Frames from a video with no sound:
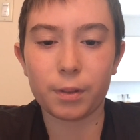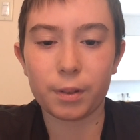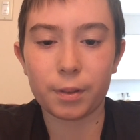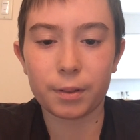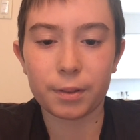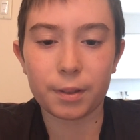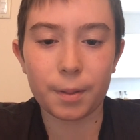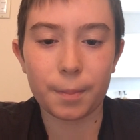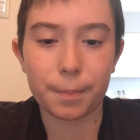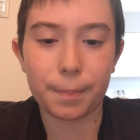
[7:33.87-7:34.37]

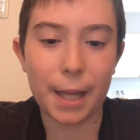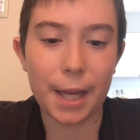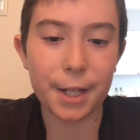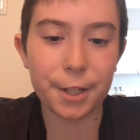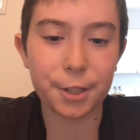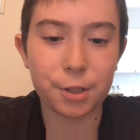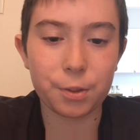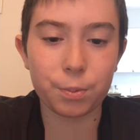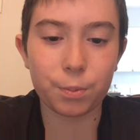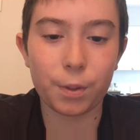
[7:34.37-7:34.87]
The
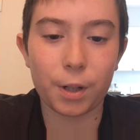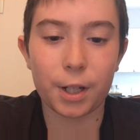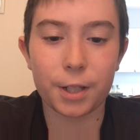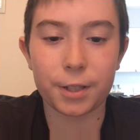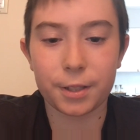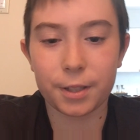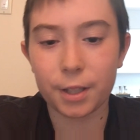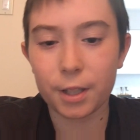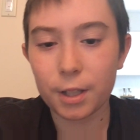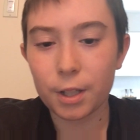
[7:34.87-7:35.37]
bench
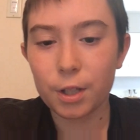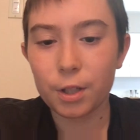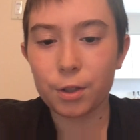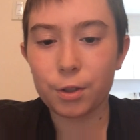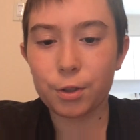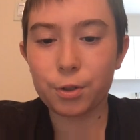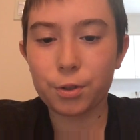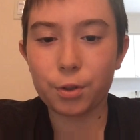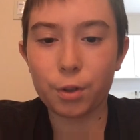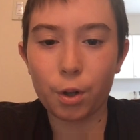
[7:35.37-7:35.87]
was
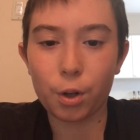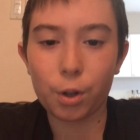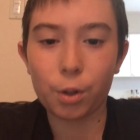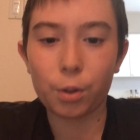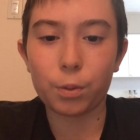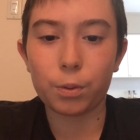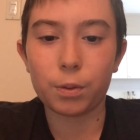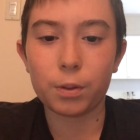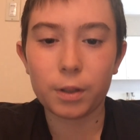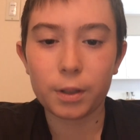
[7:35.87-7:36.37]

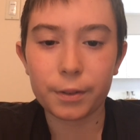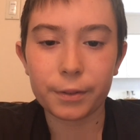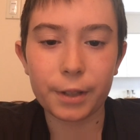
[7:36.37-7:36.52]
so